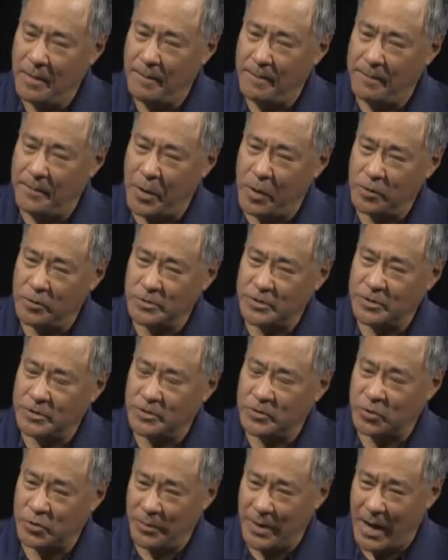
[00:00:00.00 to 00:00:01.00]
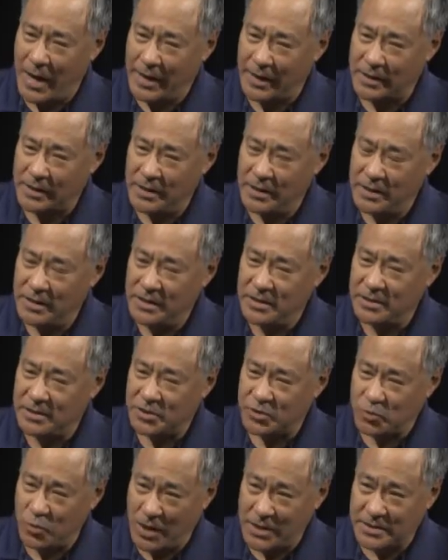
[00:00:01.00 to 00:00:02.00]
post traumatic
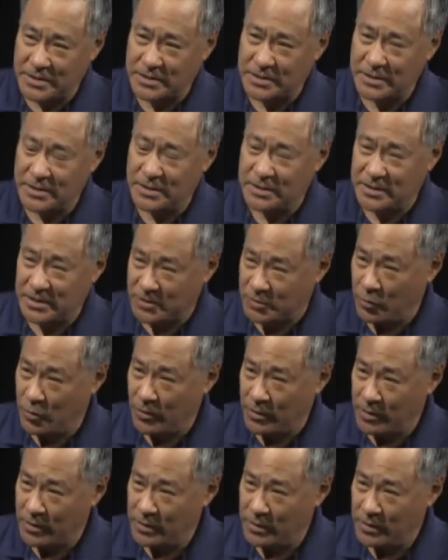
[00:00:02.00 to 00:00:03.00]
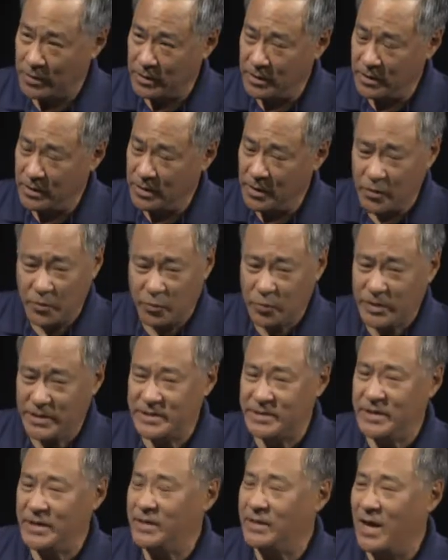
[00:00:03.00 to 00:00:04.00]
stress disorder. We
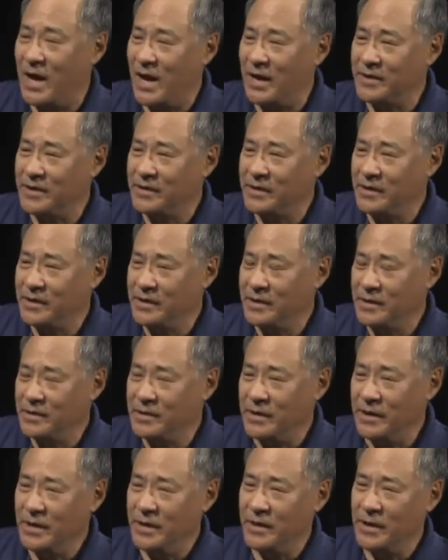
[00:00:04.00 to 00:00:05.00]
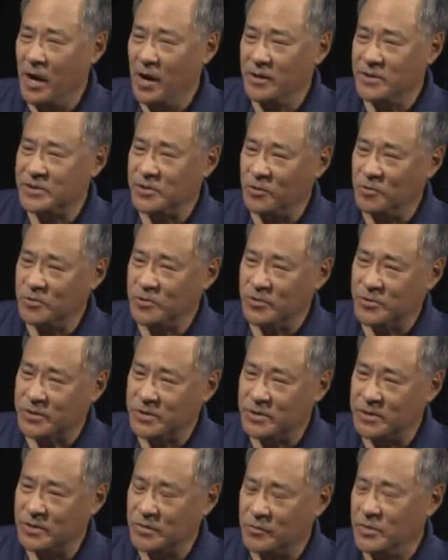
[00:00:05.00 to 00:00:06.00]
see that in our soldiers, we